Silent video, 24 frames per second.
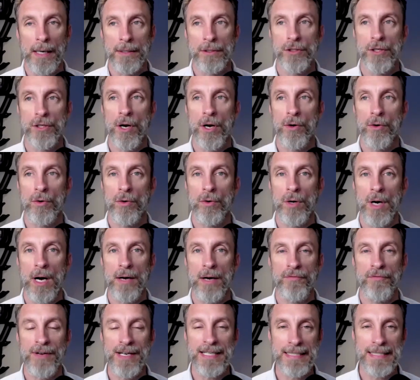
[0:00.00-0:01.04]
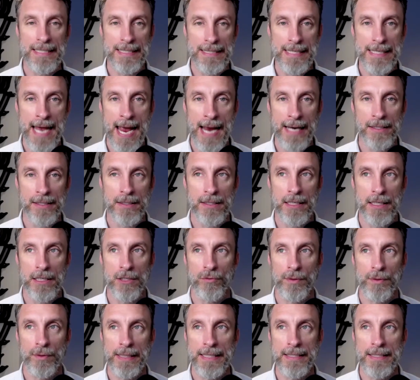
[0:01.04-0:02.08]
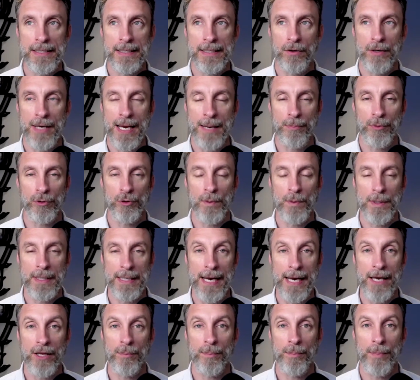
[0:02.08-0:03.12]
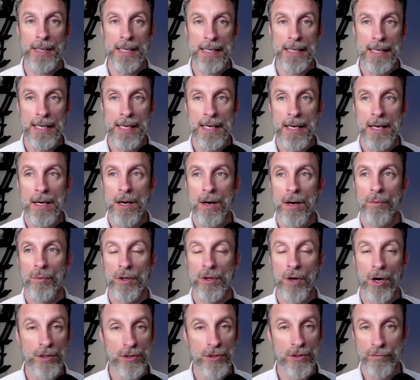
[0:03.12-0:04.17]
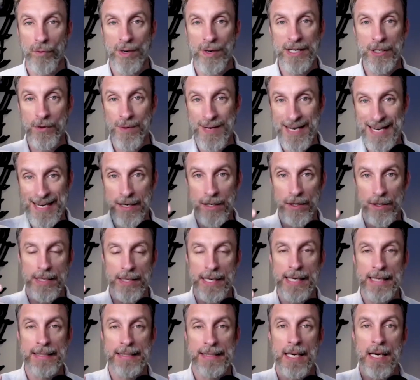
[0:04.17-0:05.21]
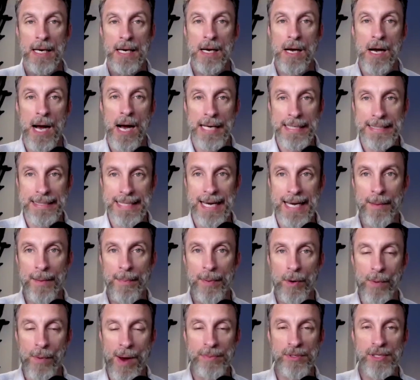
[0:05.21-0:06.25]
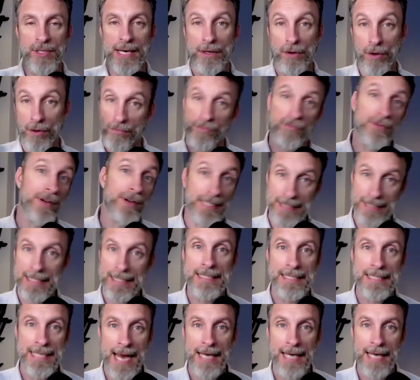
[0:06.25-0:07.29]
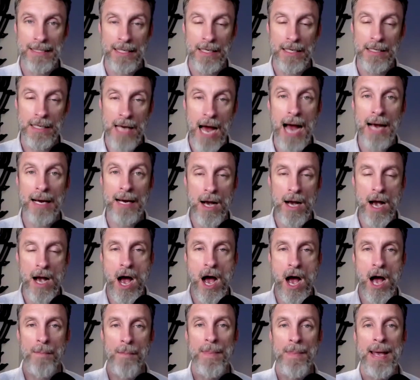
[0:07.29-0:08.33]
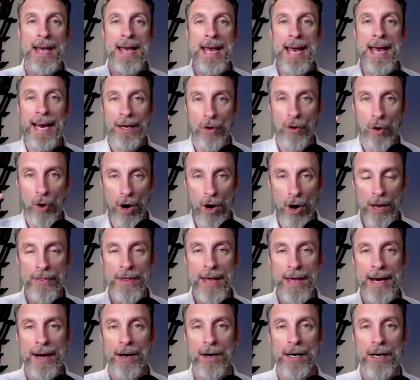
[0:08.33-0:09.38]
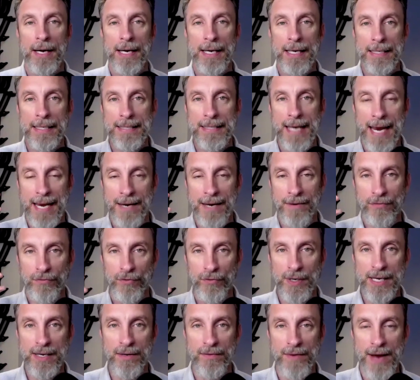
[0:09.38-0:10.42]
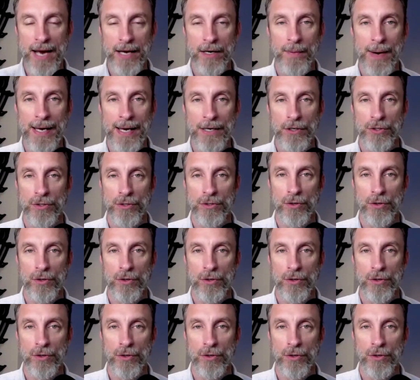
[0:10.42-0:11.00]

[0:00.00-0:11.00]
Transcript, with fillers: So uh, Fix This Next is releasing on April twenty-eighth. But regardless of when you hear this, I set up a website called fix this next dot com, and on there is a free evaluation.